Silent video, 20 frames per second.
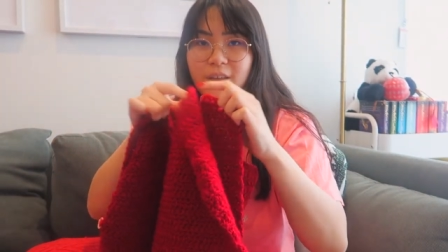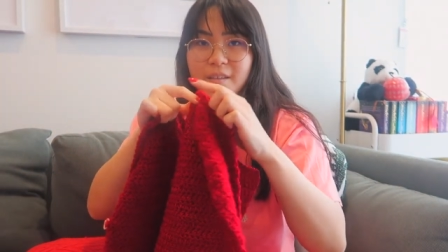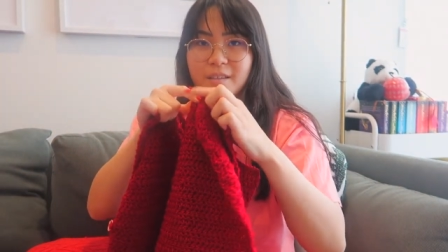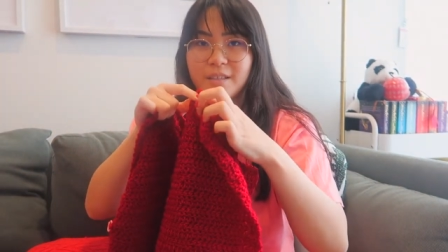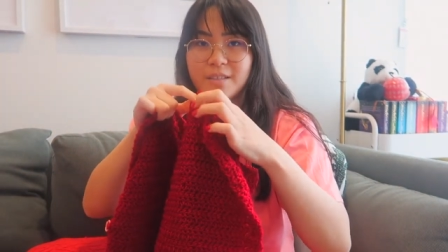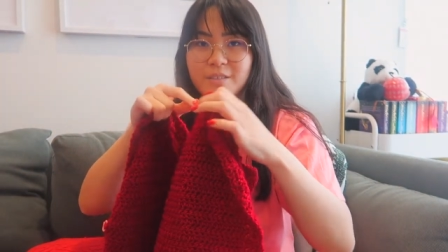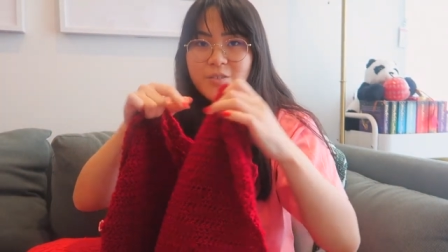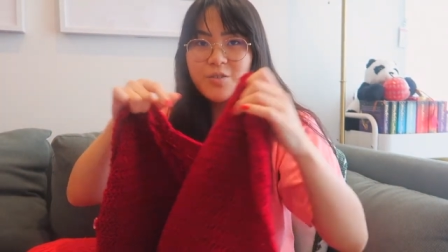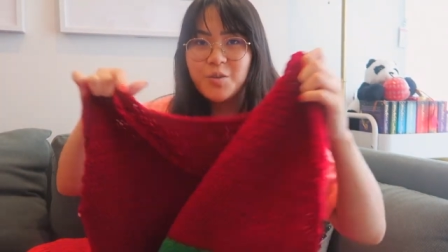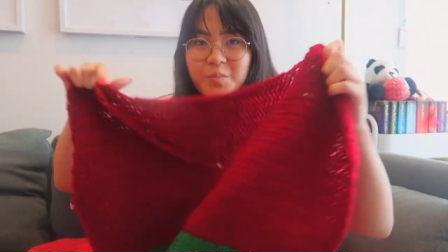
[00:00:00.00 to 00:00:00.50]

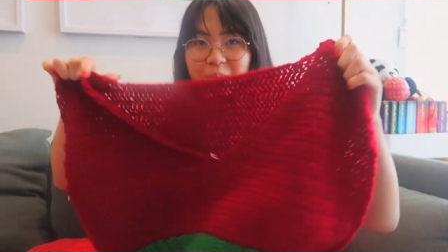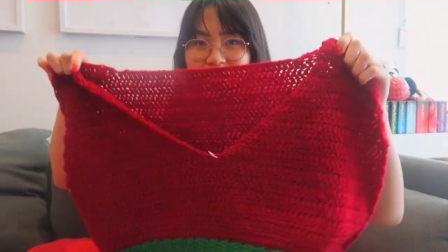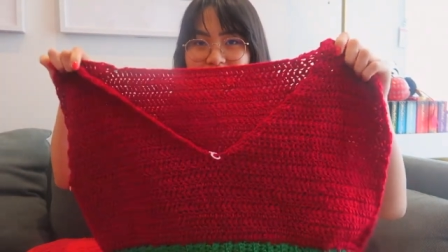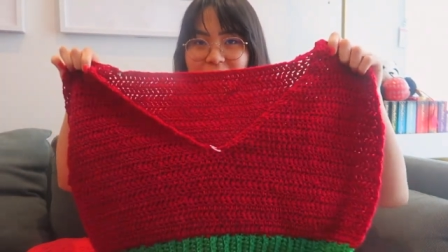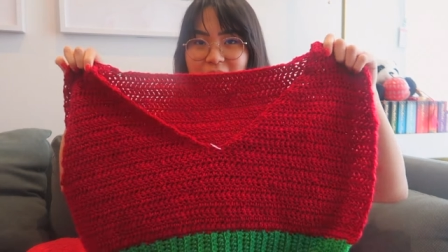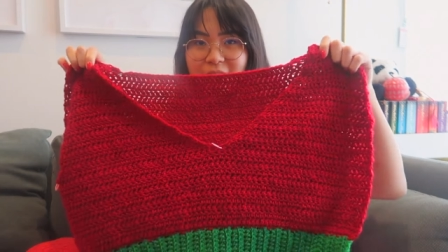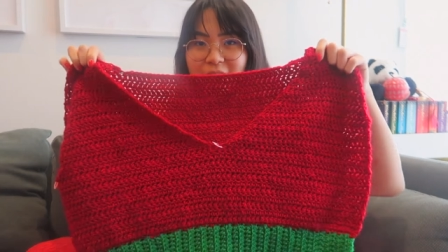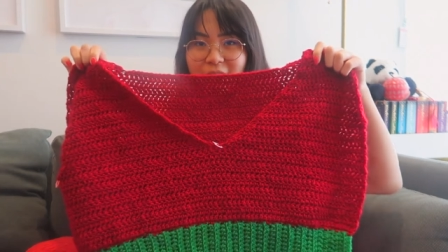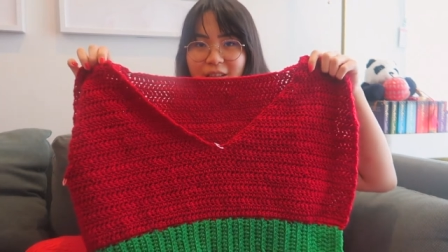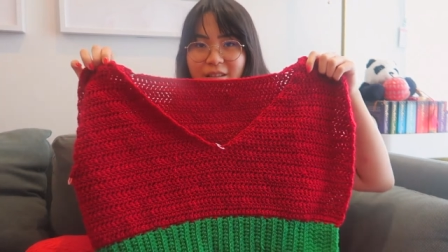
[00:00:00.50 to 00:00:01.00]
these two
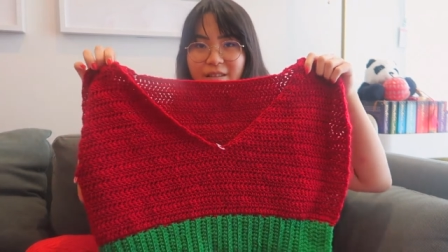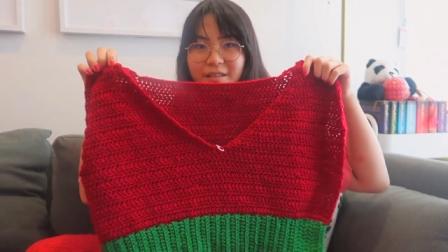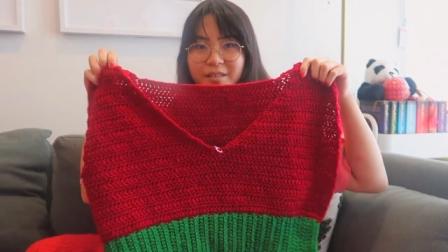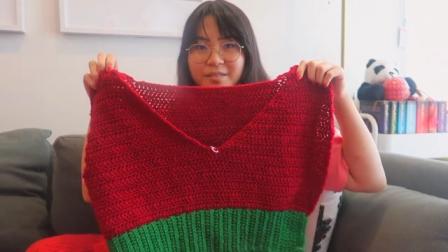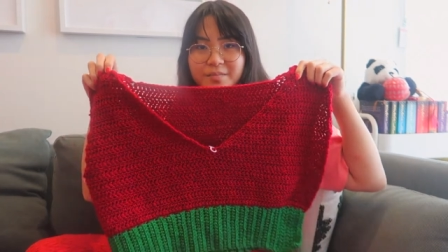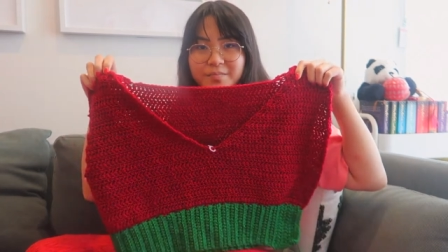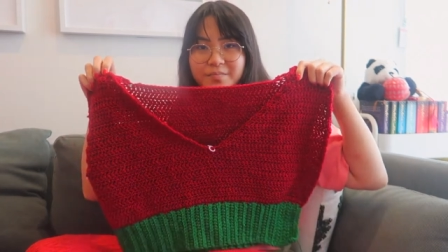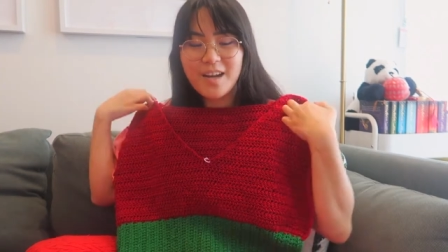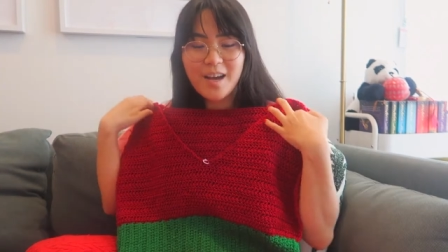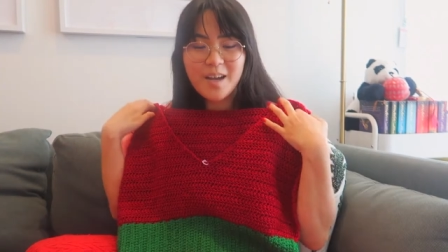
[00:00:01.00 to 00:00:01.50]
bits together.
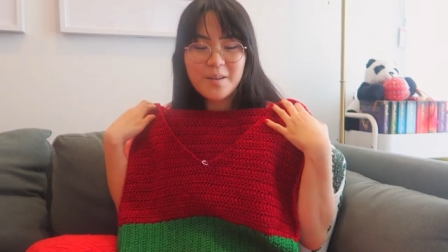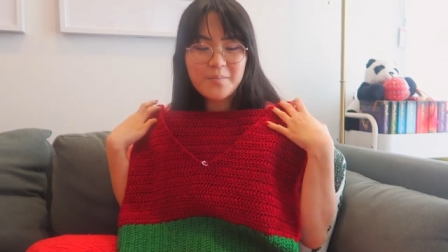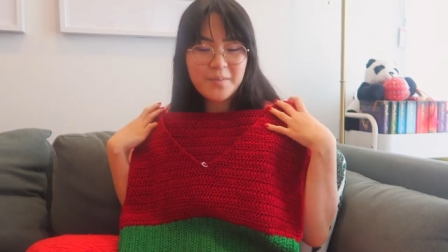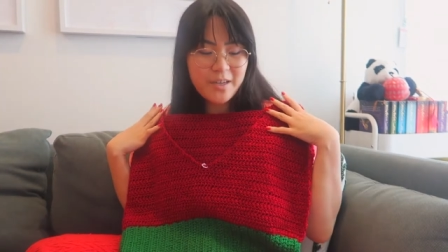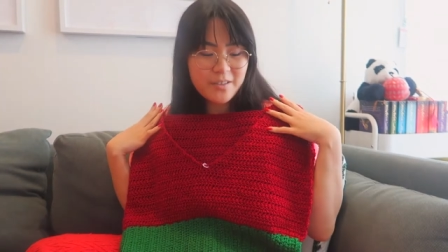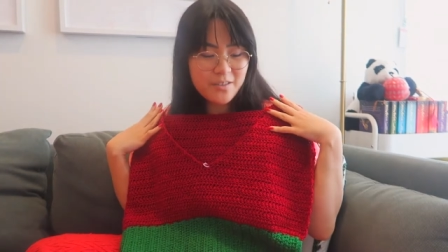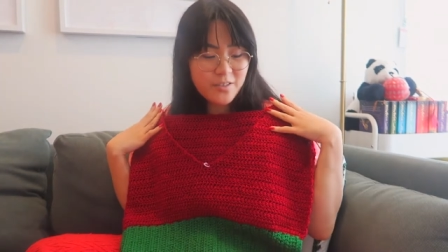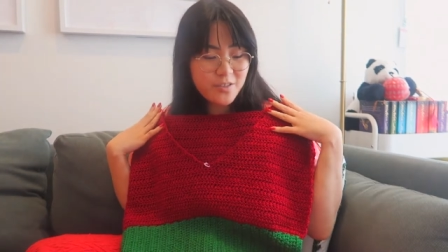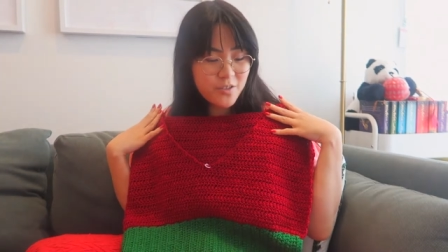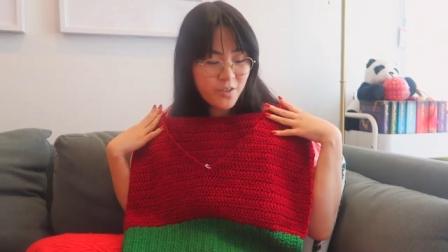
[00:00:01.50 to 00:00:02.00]
Time
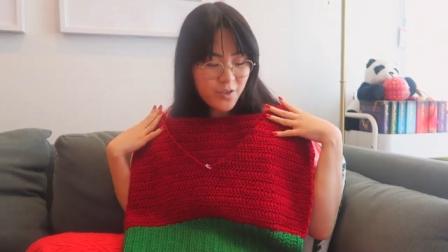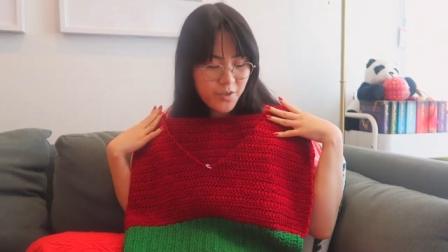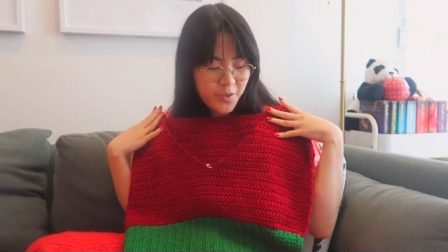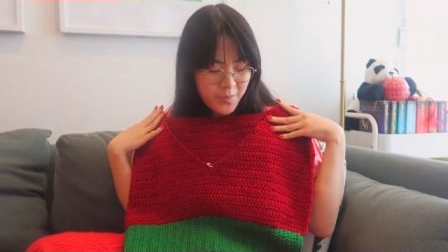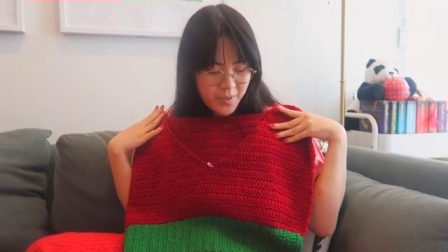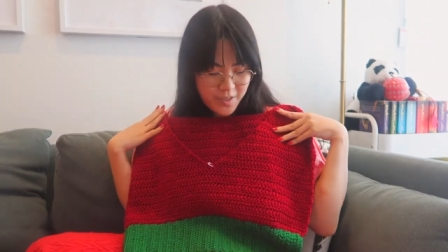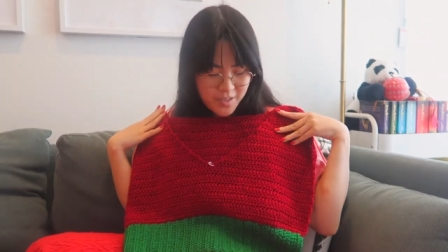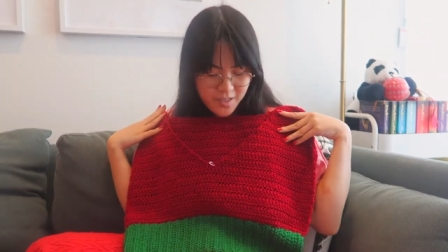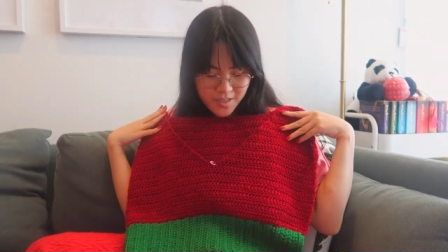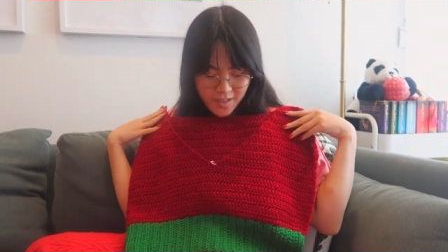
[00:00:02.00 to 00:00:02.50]
now to sew the
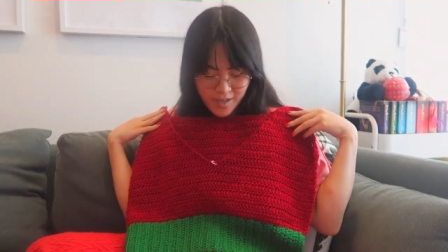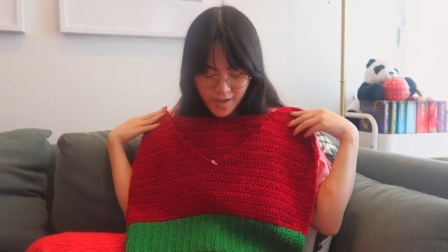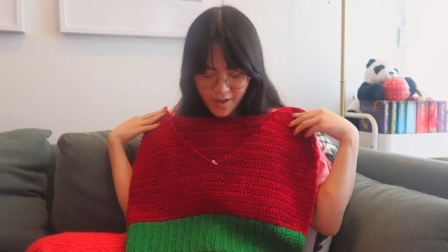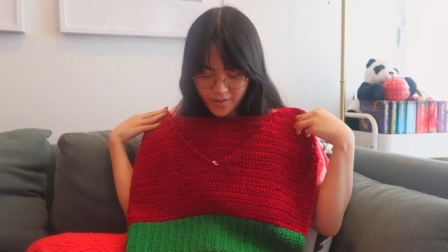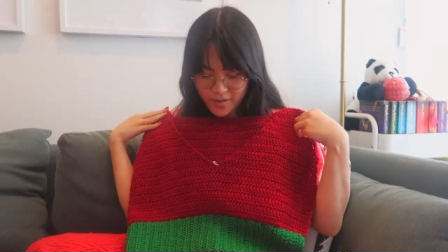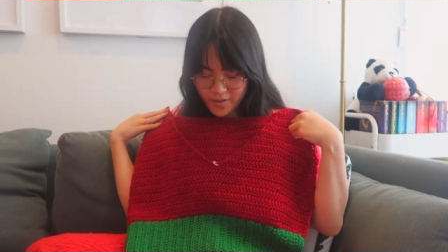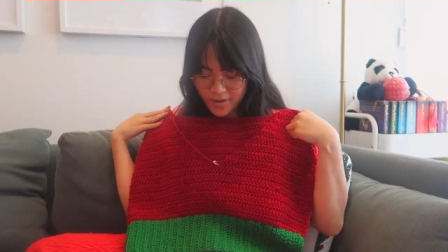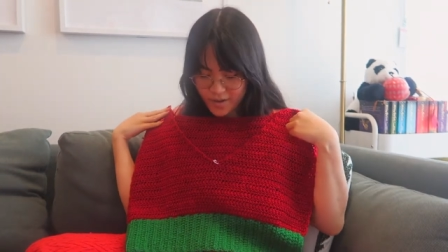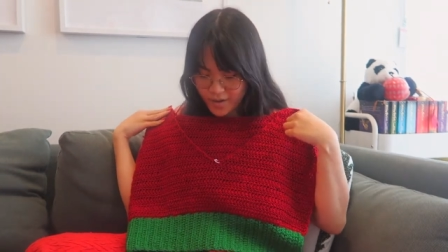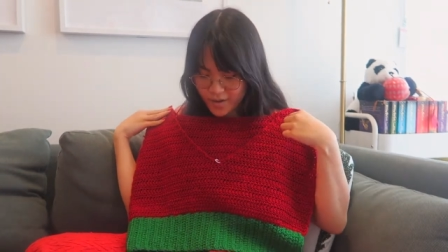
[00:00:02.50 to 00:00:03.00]
bits
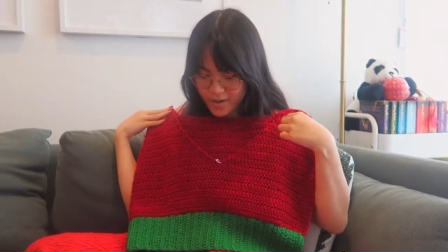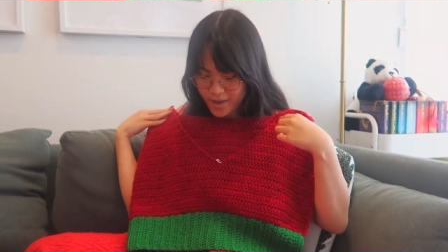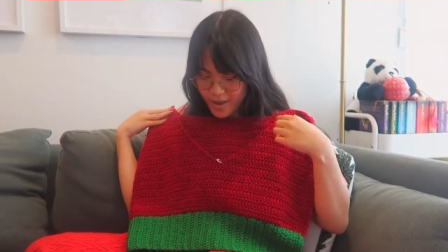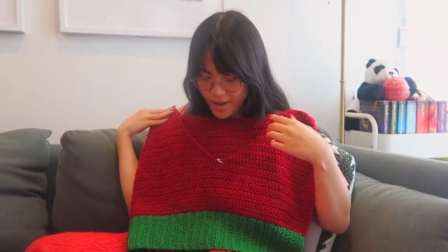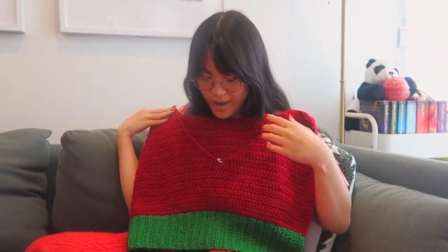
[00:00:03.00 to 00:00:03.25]
together,